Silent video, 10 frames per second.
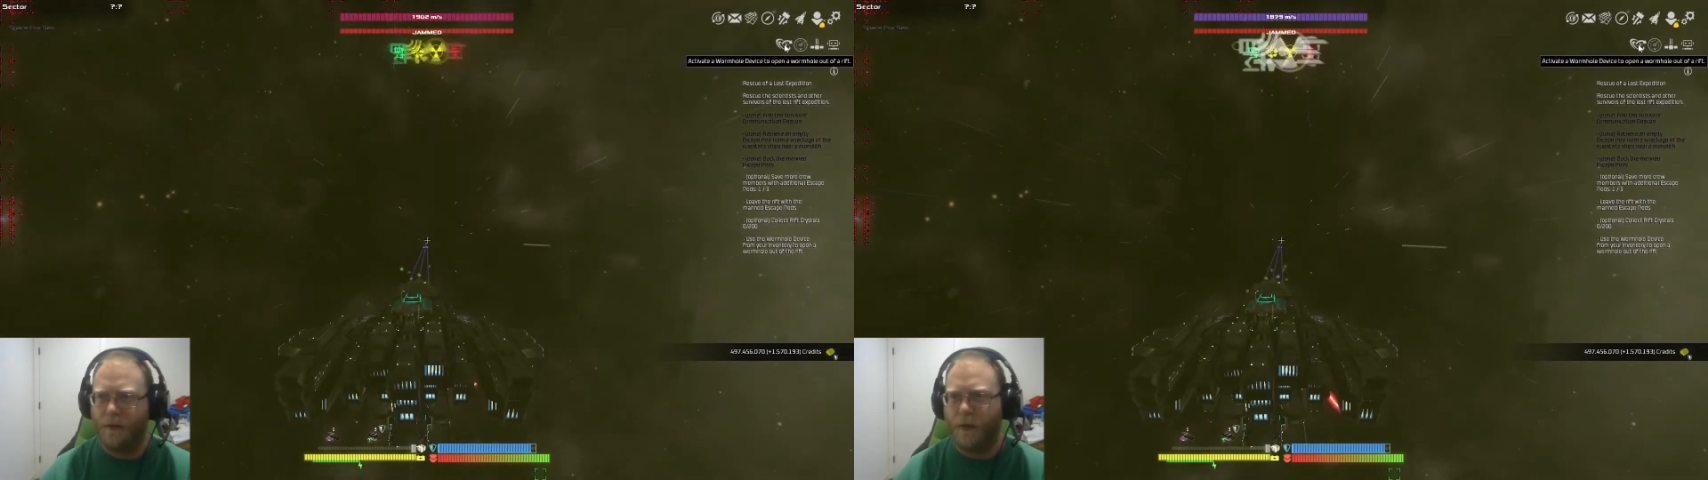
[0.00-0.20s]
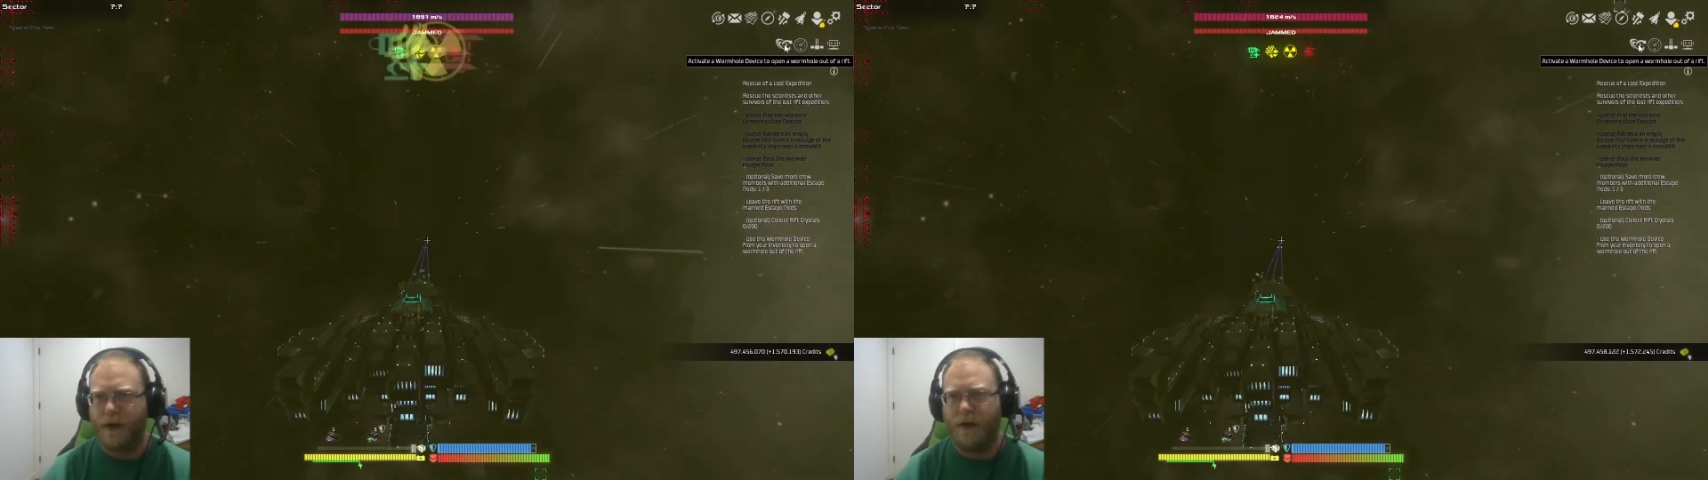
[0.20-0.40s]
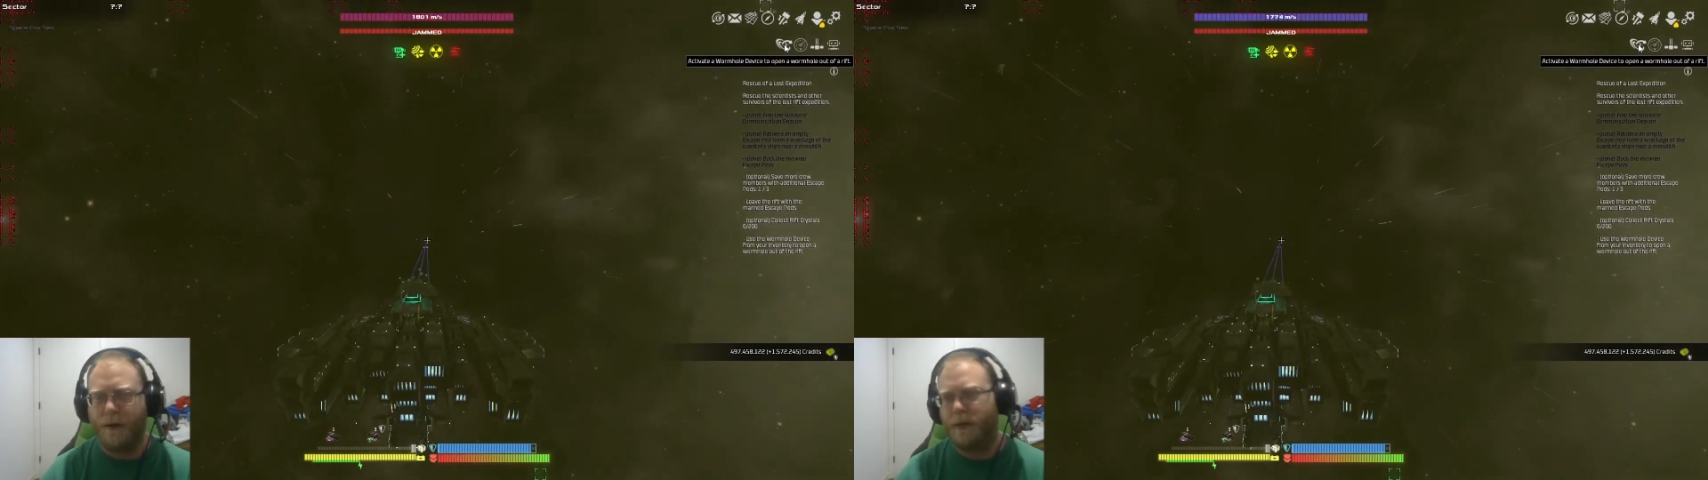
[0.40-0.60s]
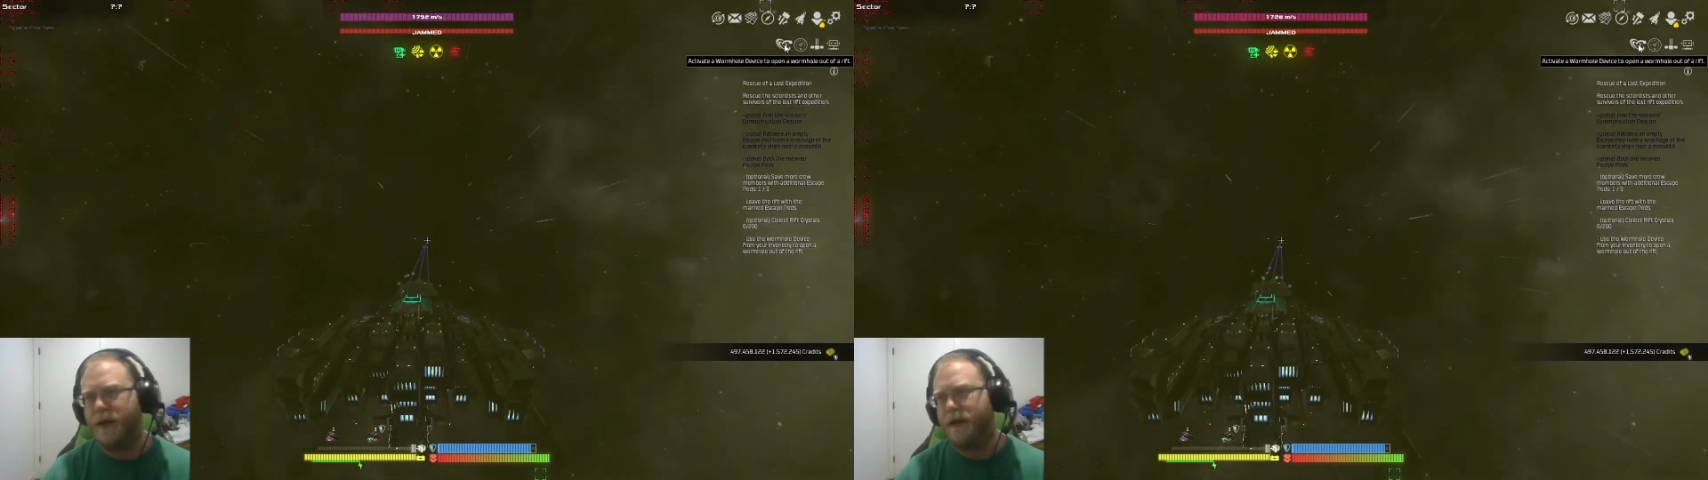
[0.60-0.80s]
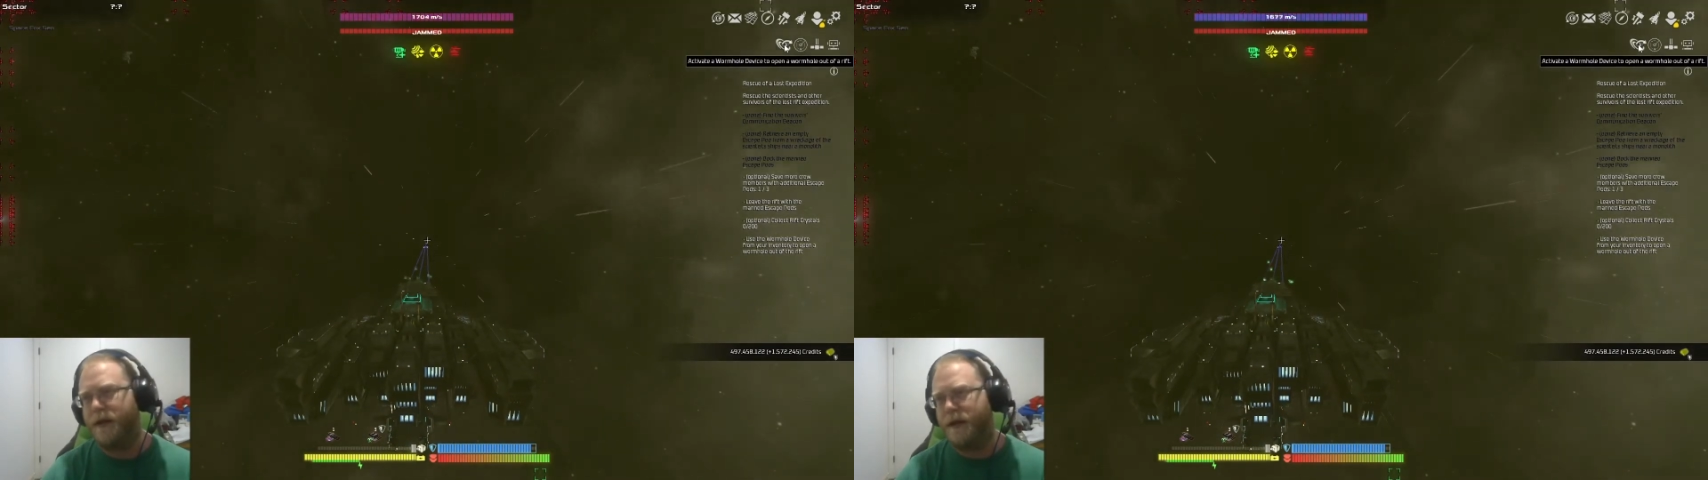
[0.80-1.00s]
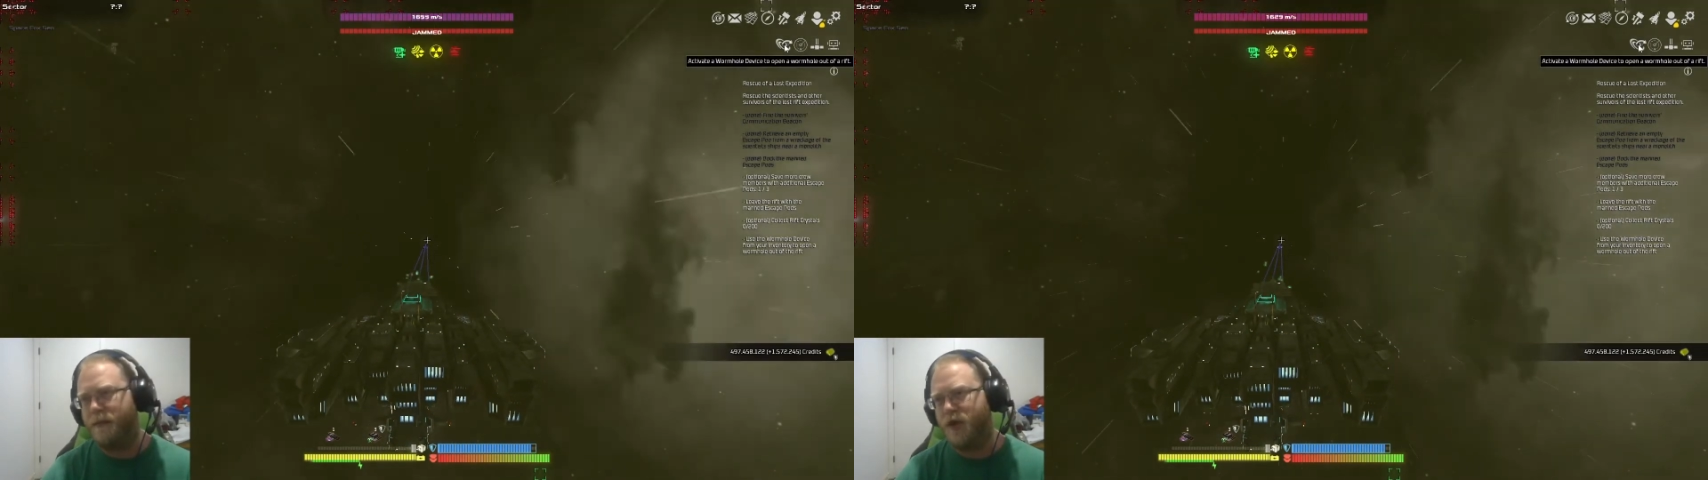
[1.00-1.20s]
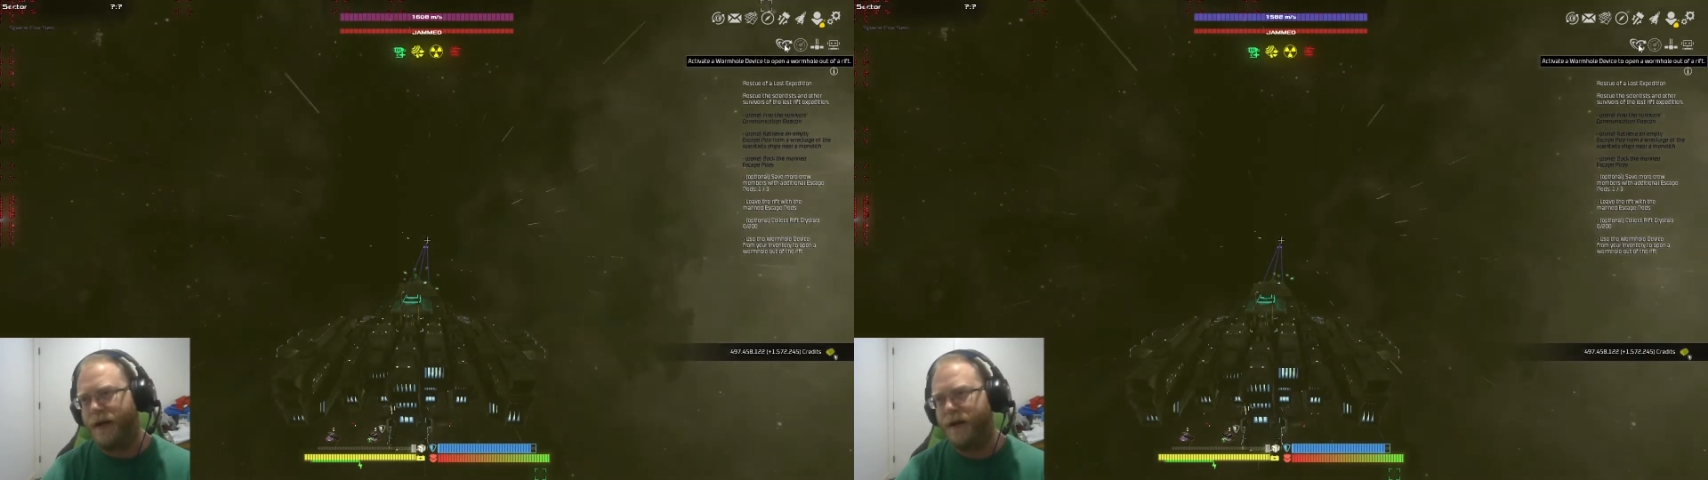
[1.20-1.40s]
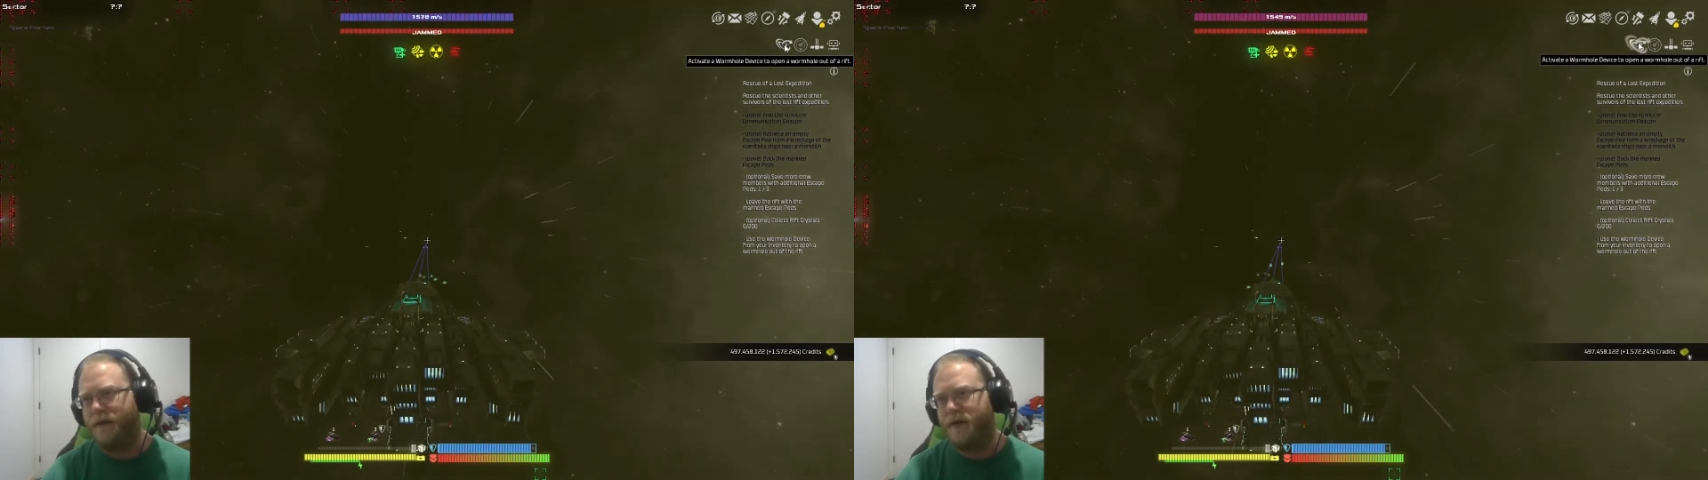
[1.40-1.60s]
When you complete the
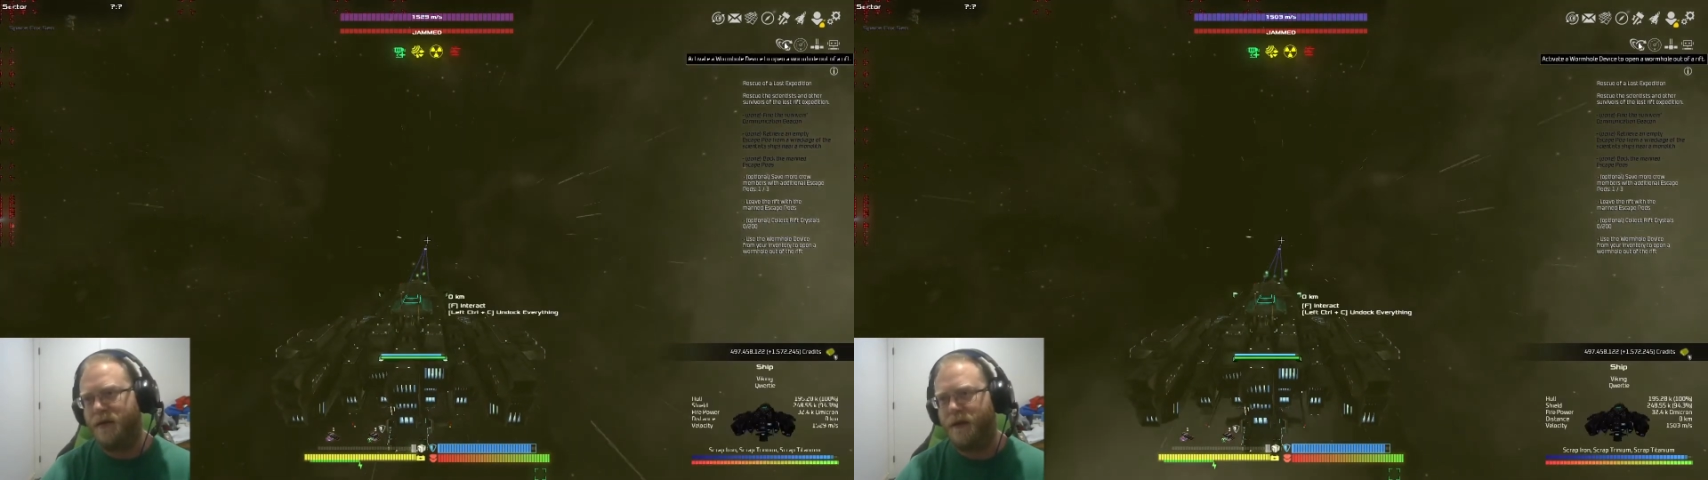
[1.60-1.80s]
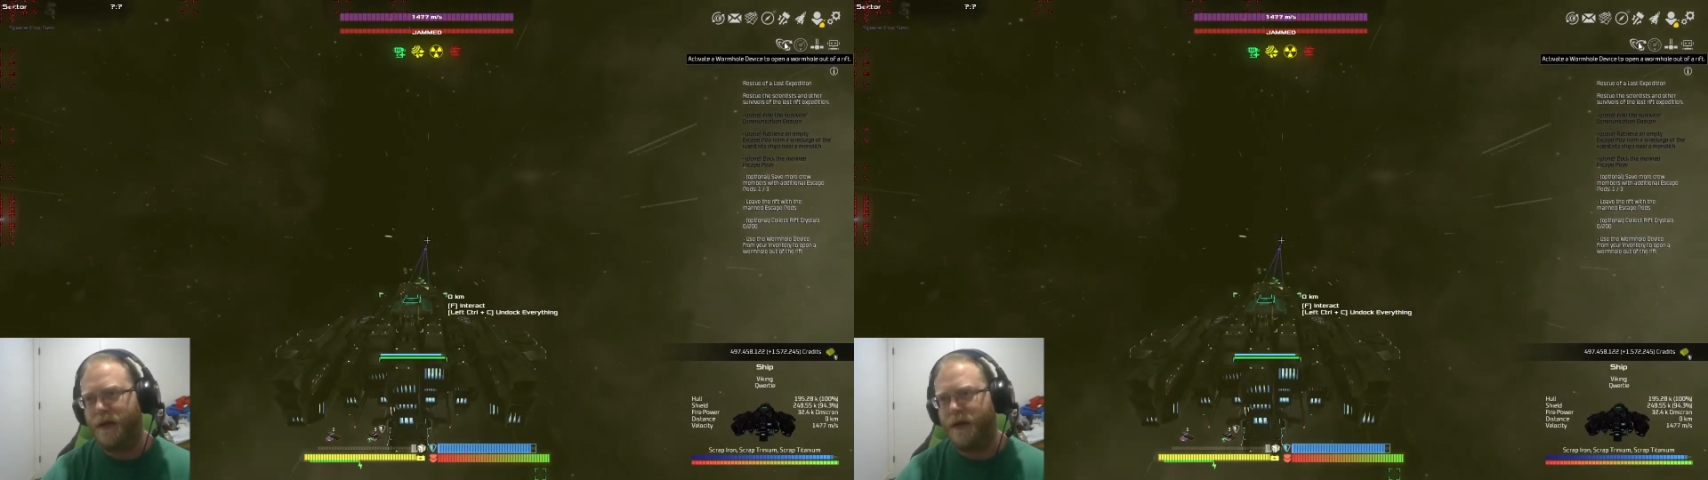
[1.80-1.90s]
objectives,